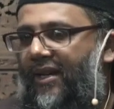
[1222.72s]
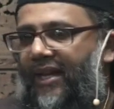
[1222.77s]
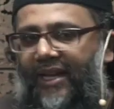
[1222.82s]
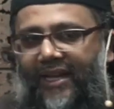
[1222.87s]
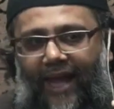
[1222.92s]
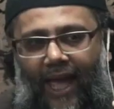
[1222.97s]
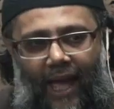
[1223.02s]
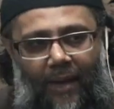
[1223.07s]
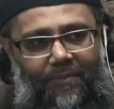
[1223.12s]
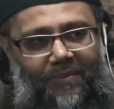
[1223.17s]

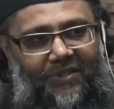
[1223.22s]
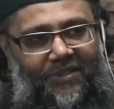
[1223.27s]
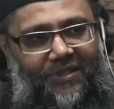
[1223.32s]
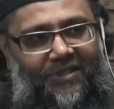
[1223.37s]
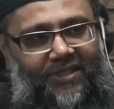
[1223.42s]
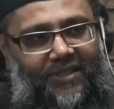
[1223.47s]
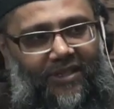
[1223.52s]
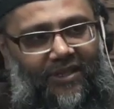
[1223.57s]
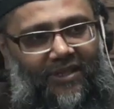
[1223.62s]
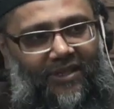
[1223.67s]
It
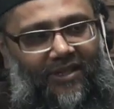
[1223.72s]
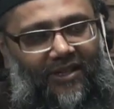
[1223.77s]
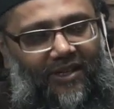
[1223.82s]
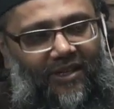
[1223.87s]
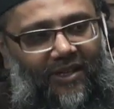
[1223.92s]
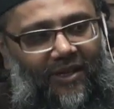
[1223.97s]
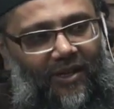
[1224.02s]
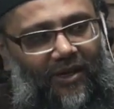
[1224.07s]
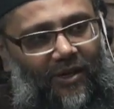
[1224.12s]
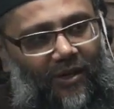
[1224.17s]
happens
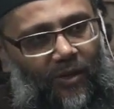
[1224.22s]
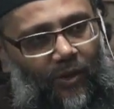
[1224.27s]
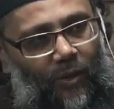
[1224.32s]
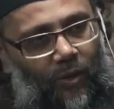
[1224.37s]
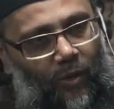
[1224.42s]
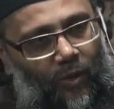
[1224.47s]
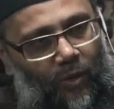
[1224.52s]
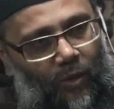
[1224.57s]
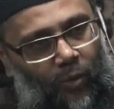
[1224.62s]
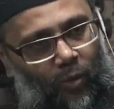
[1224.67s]

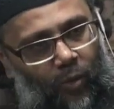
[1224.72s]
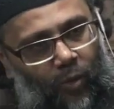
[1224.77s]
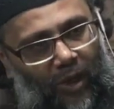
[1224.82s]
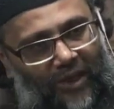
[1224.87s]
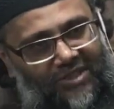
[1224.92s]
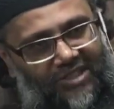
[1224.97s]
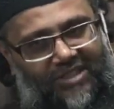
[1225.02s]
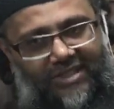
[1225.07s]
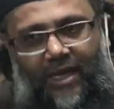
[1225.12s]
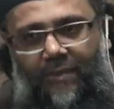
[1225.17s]

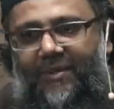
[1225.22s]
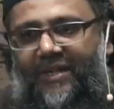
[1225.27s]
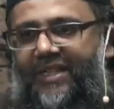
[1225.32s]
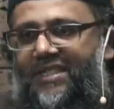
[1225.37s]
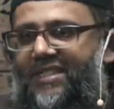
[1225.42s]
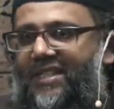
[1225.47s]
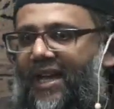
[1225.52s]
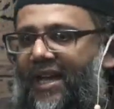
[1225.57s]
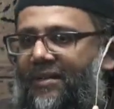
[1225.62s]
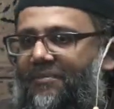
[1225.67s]
one step at
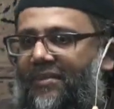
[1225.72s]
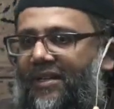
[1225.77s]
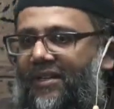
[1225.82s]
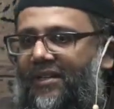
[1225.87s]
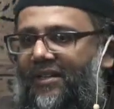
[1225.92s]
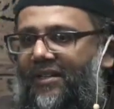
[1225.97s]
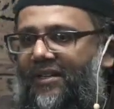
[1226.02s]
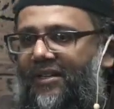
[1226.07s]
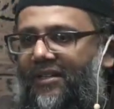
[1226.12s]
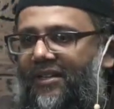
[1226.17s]
a time,
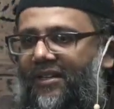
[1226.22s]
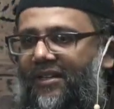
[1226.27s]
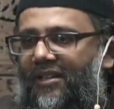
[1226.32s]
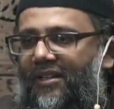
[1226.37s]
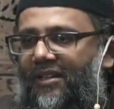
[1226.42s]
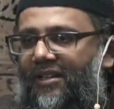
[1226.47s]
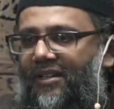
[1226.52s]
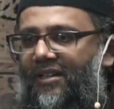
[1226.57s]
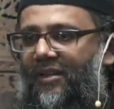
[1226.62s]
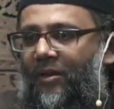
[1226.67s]

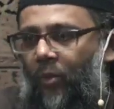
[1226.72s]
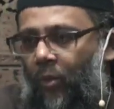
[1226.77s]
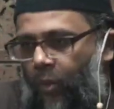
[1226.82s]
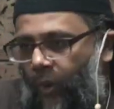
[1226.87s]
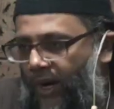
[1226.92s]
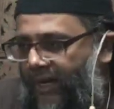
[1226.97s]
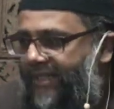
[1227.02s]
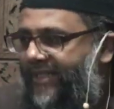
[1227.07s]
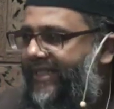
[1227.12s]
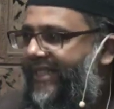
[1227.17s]

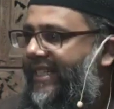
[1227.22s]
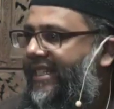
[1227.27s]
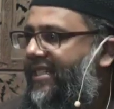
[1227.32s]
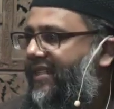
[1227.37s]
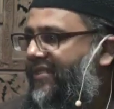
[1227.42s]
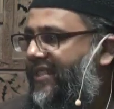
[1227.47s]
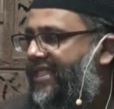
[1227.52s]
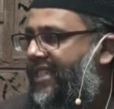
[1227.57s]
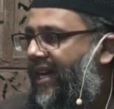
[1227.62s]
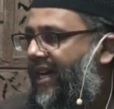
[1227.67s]
one deed
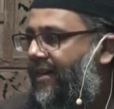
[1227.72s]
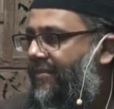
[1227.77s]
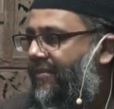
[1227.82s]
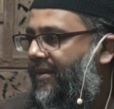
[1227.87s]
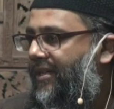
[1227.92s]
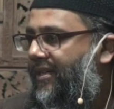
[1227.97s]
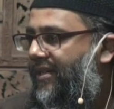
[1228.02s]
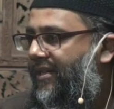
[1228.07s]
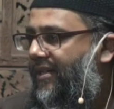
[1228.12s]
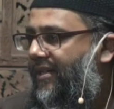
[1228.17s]
at a time.